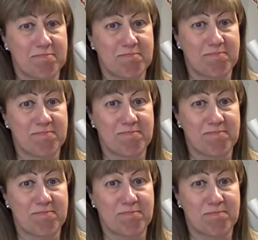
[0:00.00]

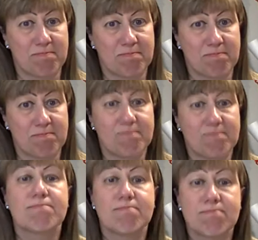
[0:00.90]

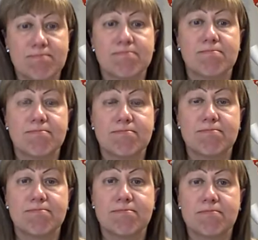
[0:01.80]

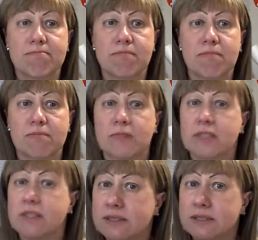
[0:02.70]

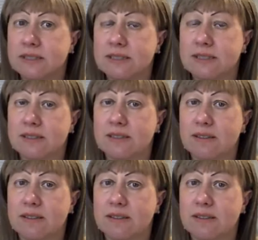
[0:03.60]
[no speech]